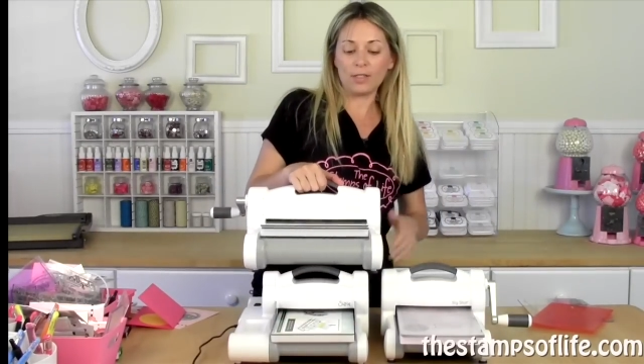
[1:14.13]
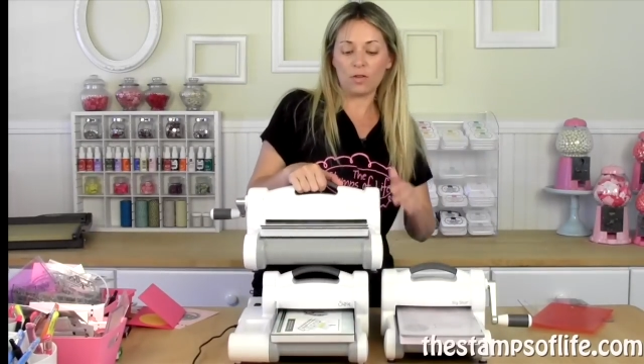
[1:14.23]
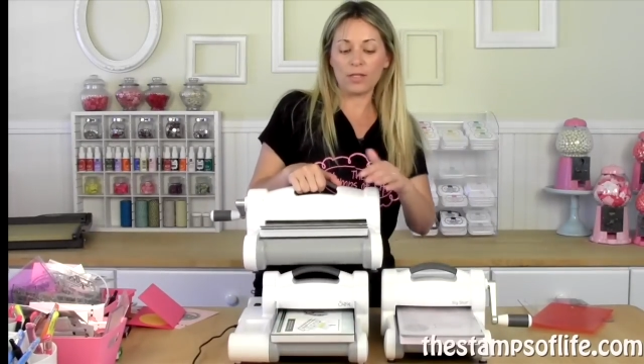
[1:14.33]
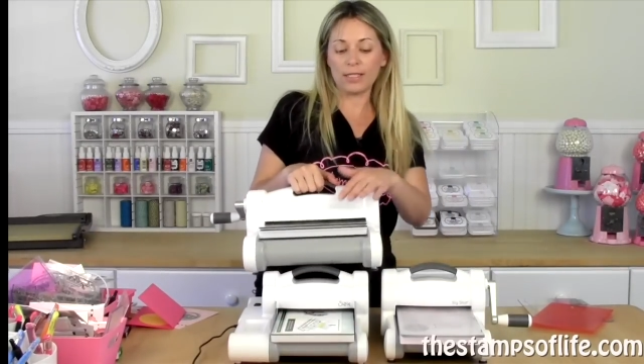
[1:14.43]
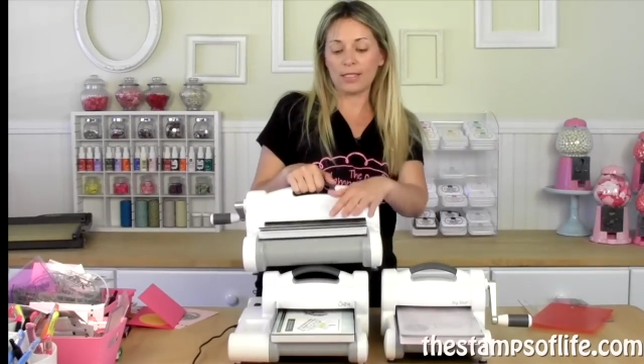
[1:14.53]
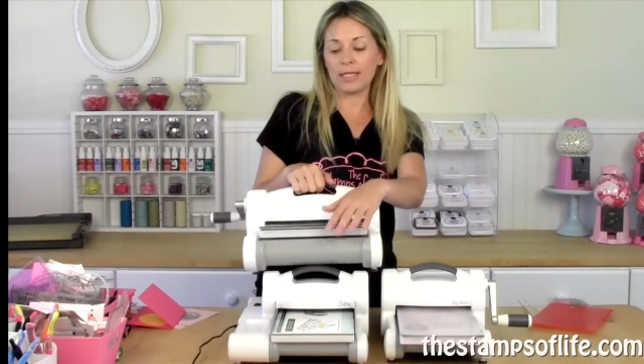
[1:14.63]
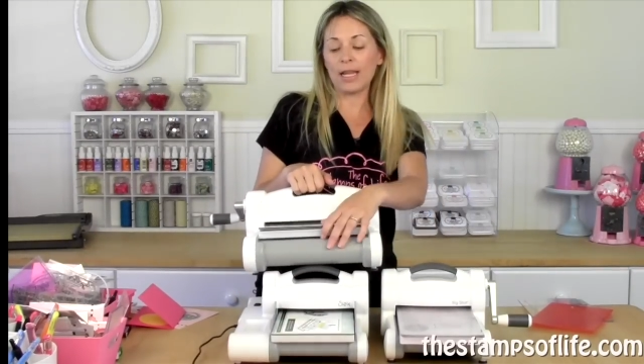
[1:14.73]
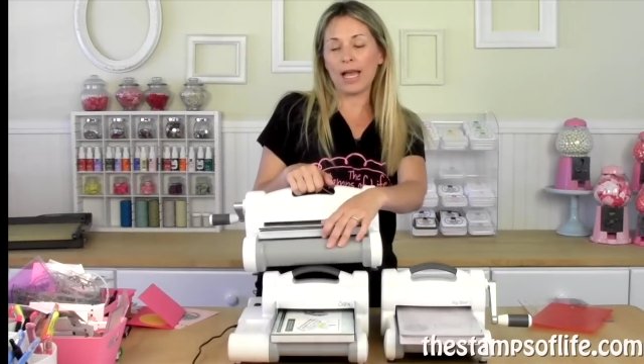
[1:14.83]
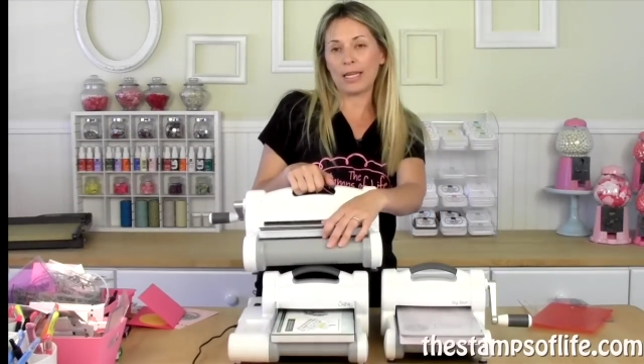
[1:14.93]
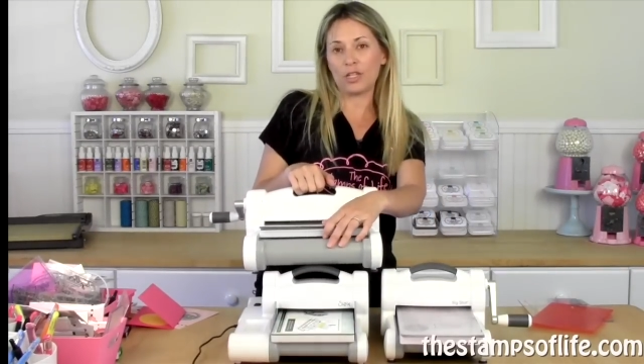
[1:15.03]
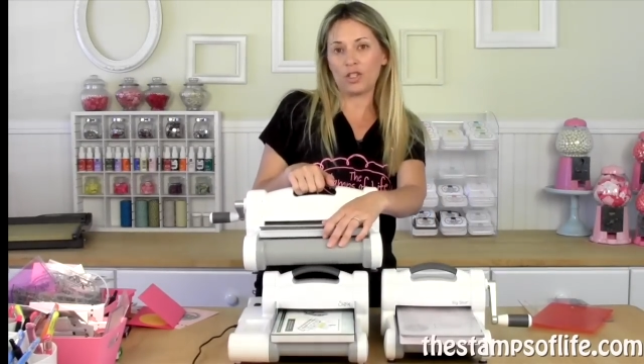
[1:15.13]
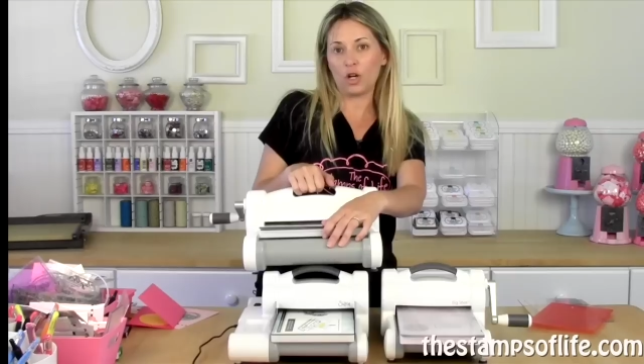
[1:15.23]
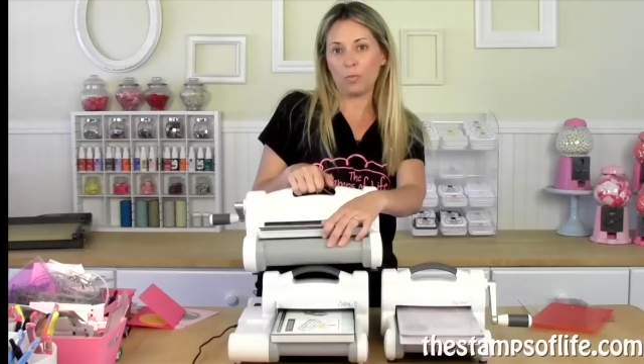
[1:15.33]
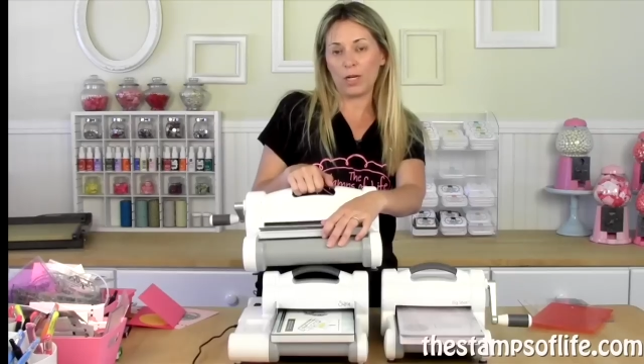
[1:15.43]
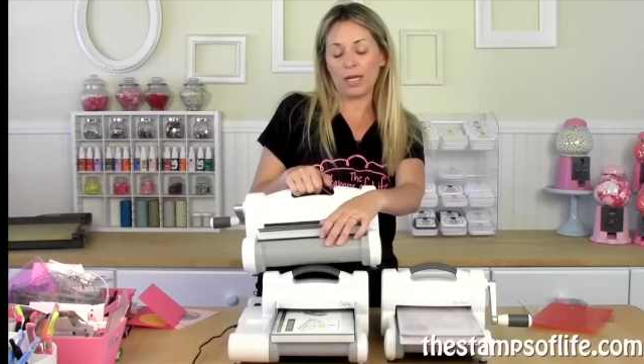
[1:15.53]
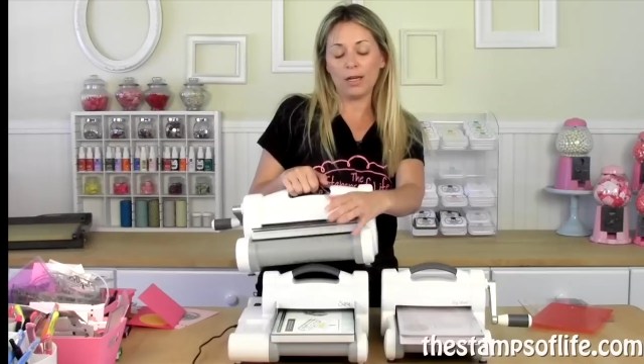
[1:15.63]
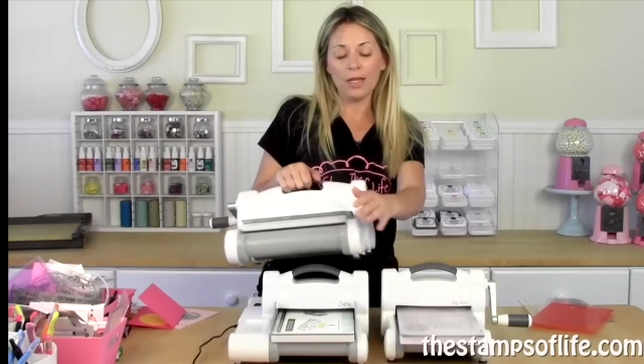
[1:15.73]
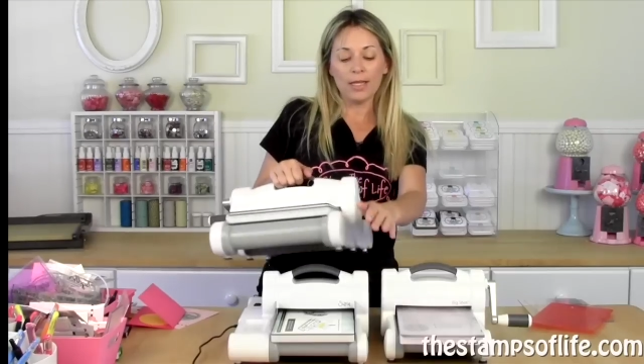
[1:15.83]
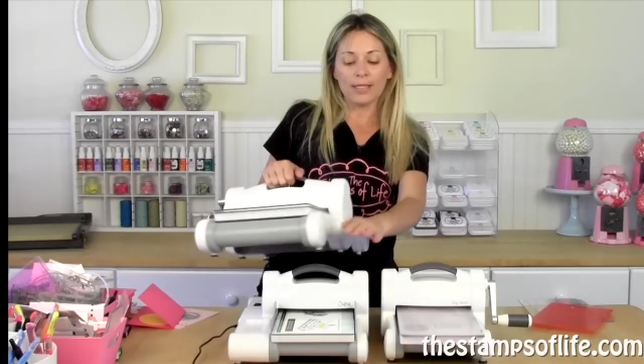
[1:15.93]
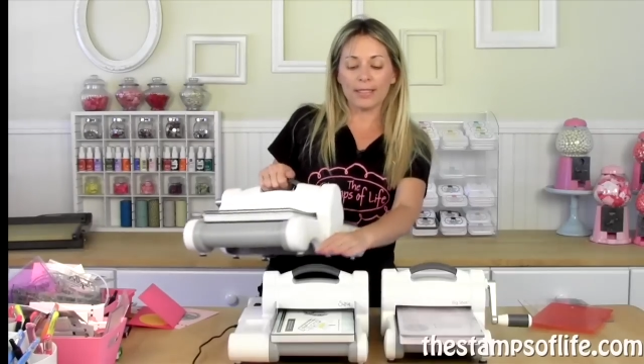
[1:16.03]
So this is a 9-inch opening,
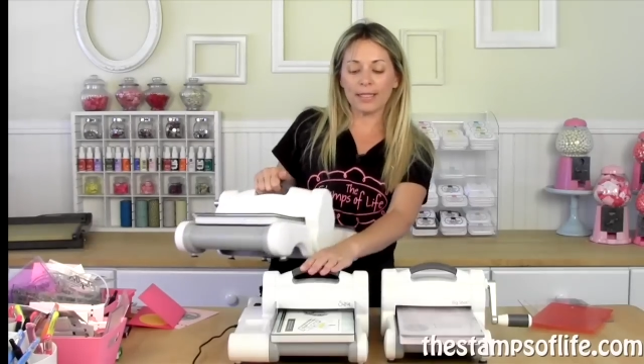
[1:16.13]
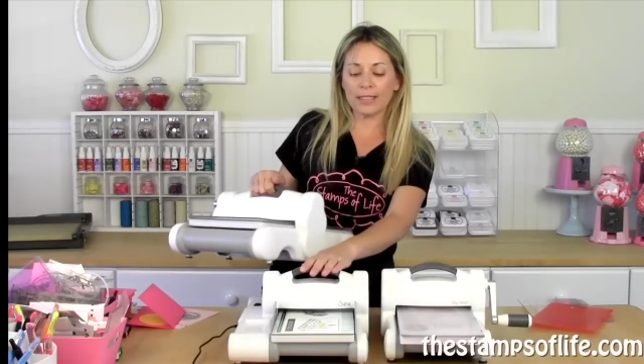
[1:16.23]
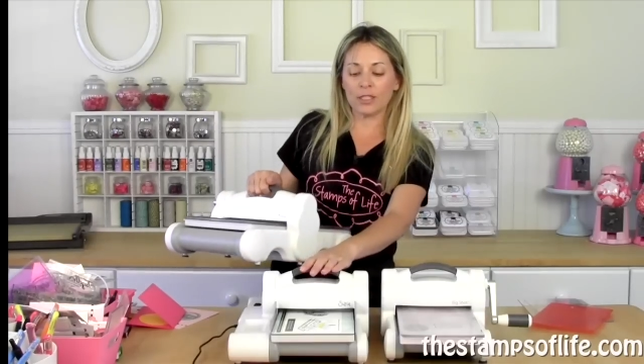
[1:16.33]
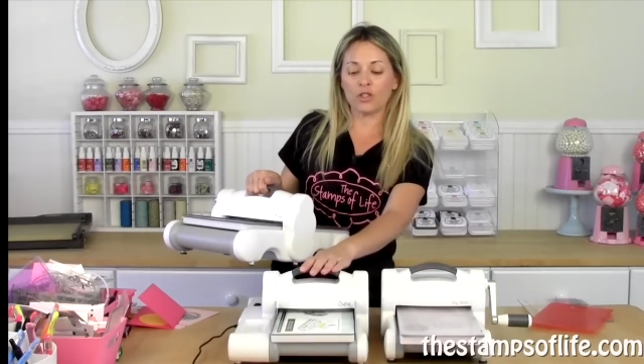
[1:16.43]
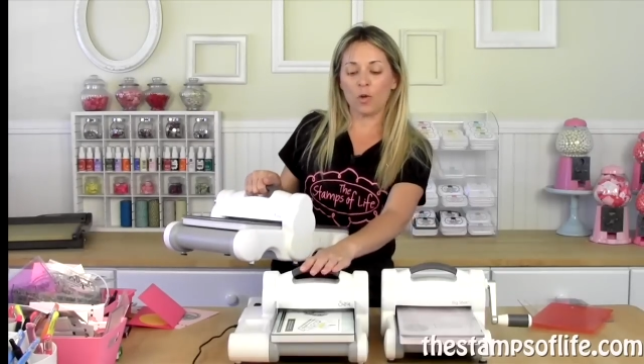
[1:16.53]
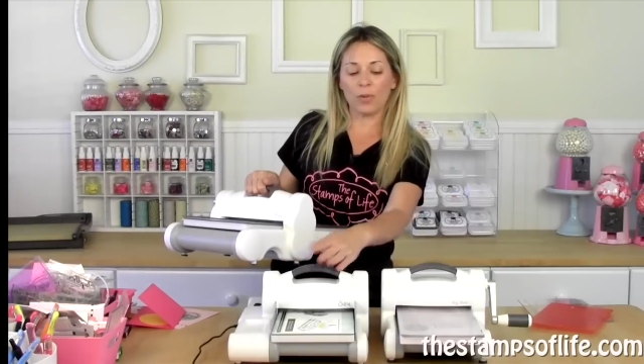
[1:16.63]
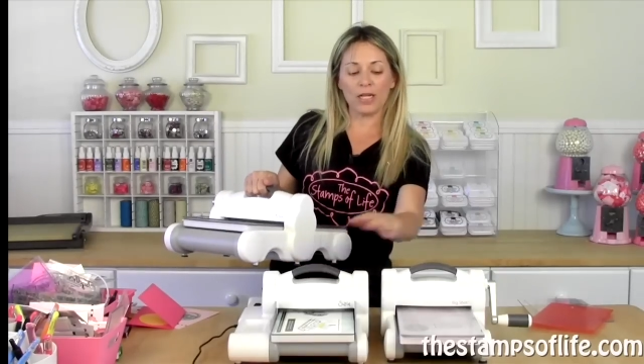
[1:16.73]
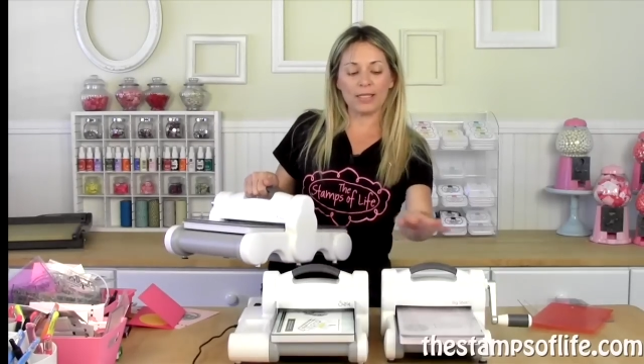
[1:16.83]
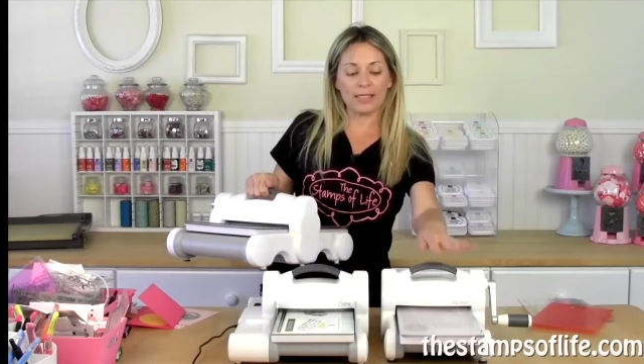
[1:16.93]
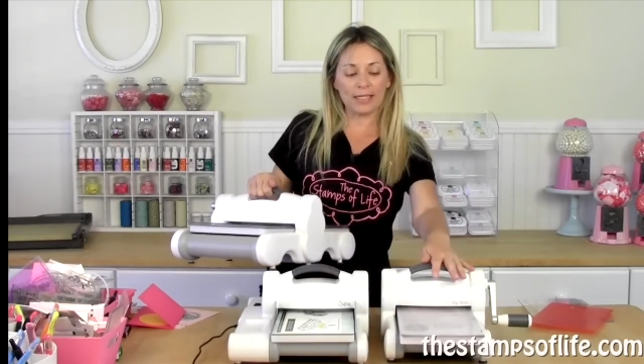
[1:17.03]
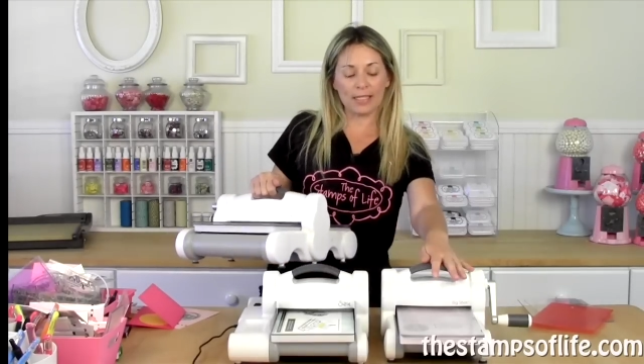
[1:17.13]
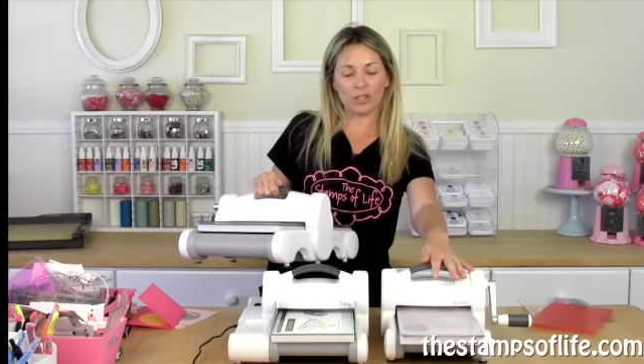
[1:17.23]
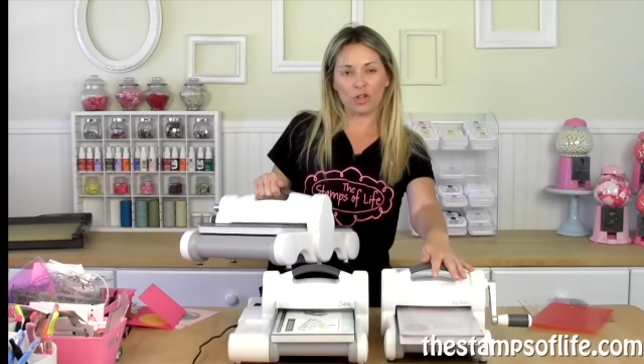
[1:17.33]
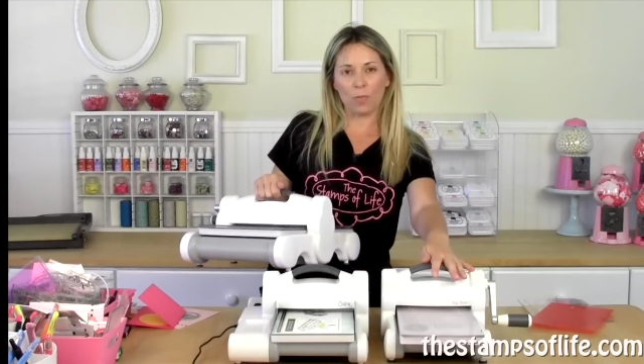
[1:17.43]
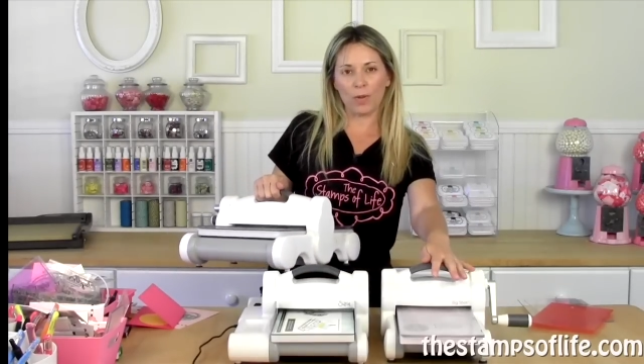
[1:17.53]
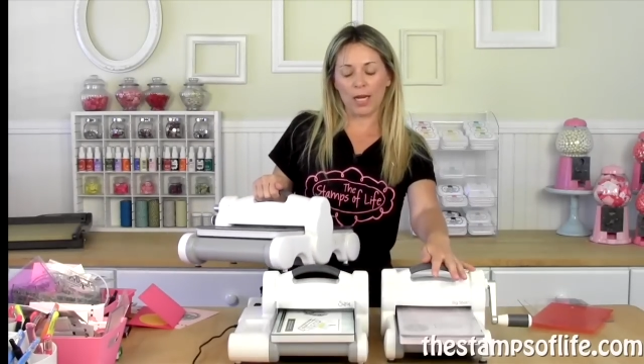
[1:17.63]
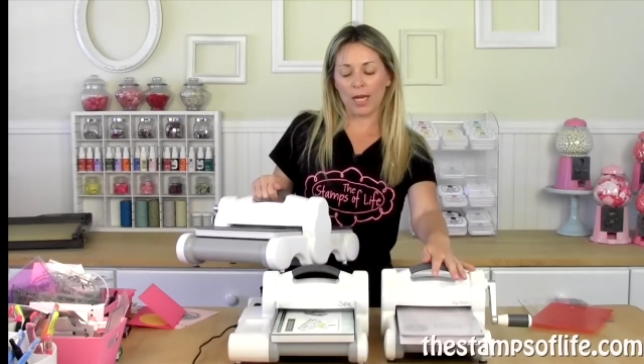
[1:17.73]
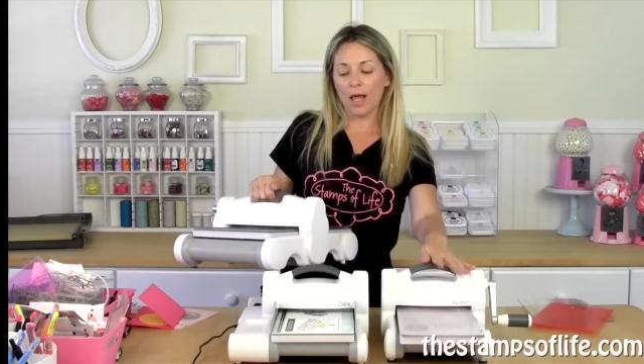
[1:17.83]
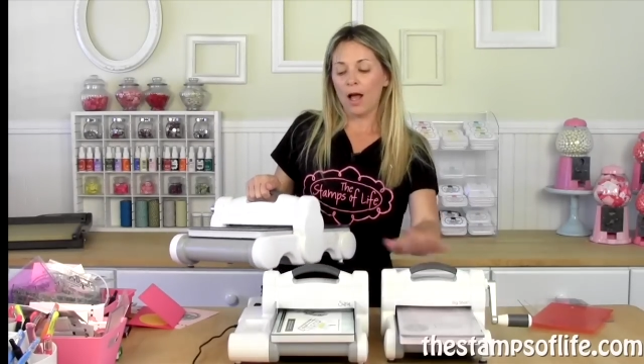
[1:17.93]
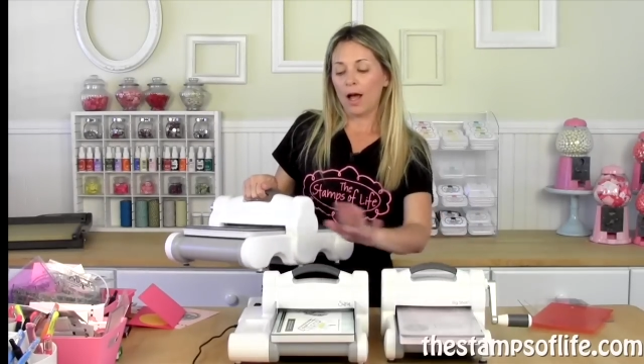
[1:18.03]
6-inch opening, 6-inch opening.